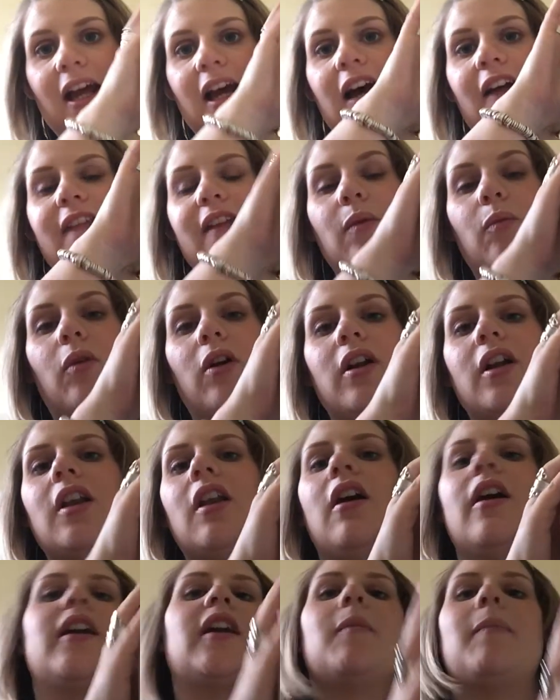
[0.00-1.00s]
And then what I
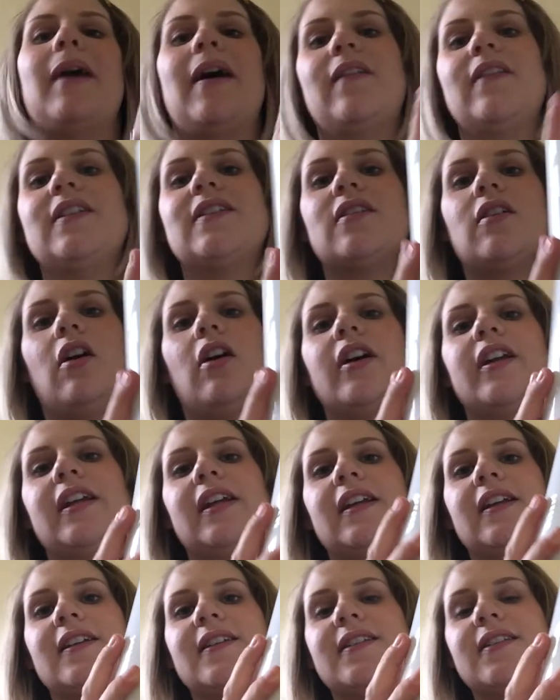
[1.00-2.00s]
like about this guy
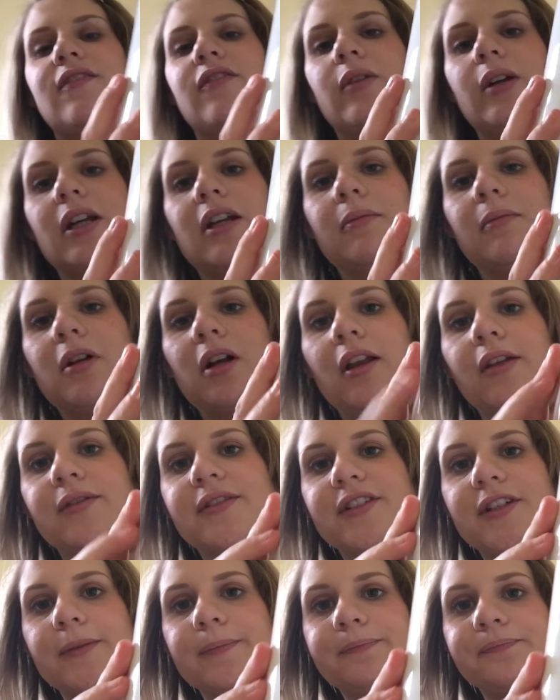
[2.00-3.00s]
is, if we come
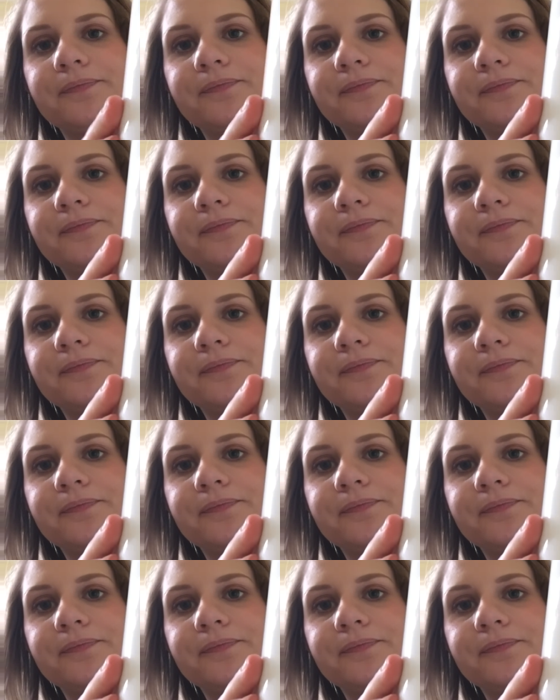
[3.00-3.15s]
closer,